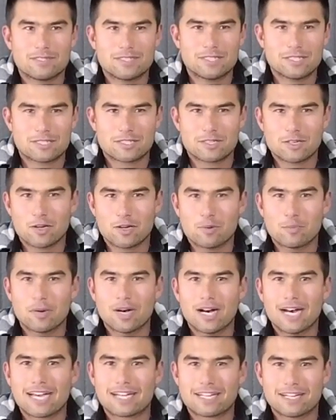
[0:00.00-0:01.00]
just on a
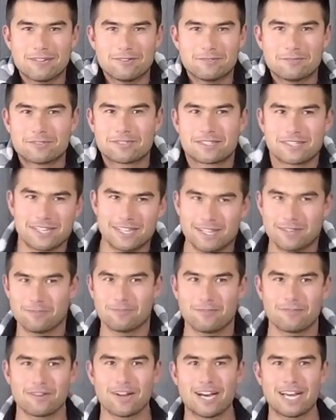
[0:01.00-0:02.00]
bike, I'd kind of
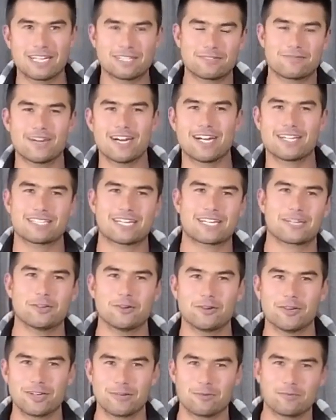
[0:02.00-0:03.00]
ride as far as I
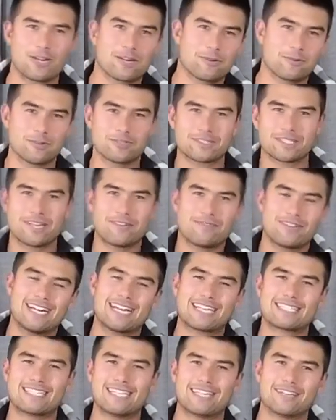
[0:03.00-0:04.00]
could and wonder what was over the
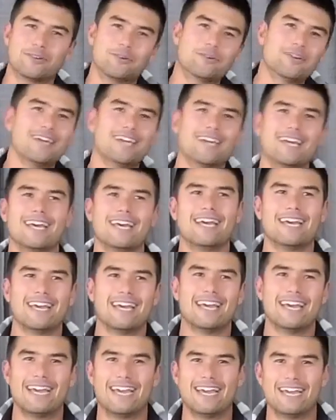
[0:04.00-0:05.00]
next hill
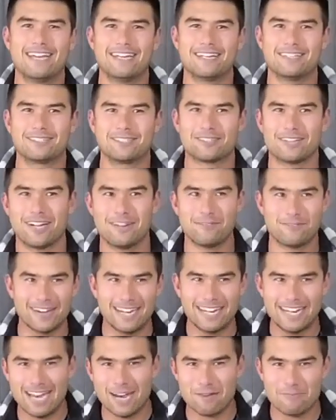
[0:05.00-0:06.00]
and try and
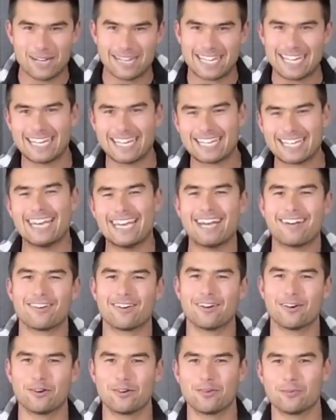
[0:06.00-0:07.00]
find out by getting there,
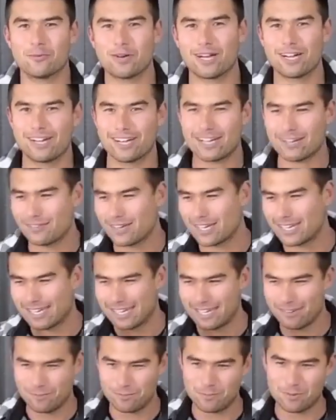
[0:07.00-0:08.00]
or wondering if I could
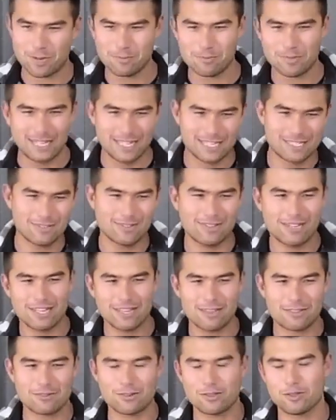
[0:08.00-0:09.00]
get from one place to
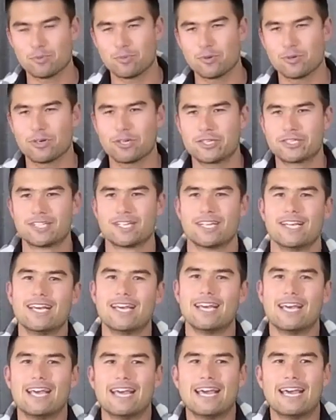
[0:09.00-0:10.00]
another through the bush.
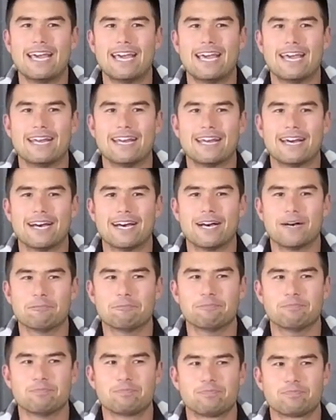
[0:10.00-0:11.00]
And I
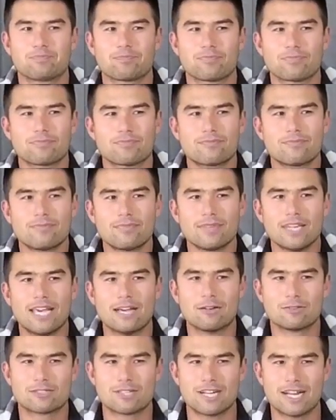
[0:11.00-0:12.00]

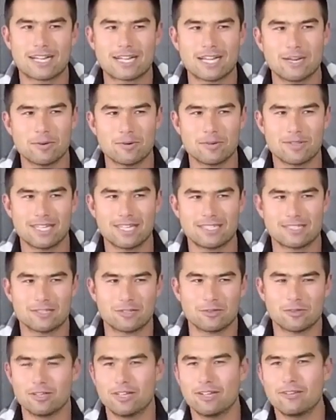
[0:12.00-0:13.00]
was trying to come up with these
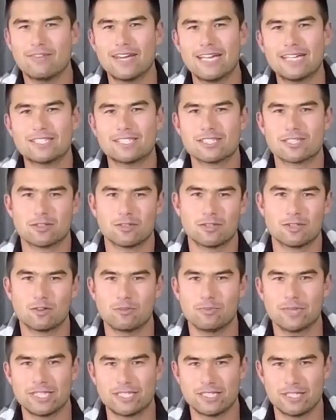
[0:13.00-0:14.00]
little adventures or
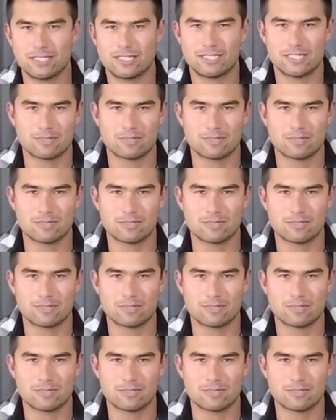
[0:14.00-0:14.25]
little missions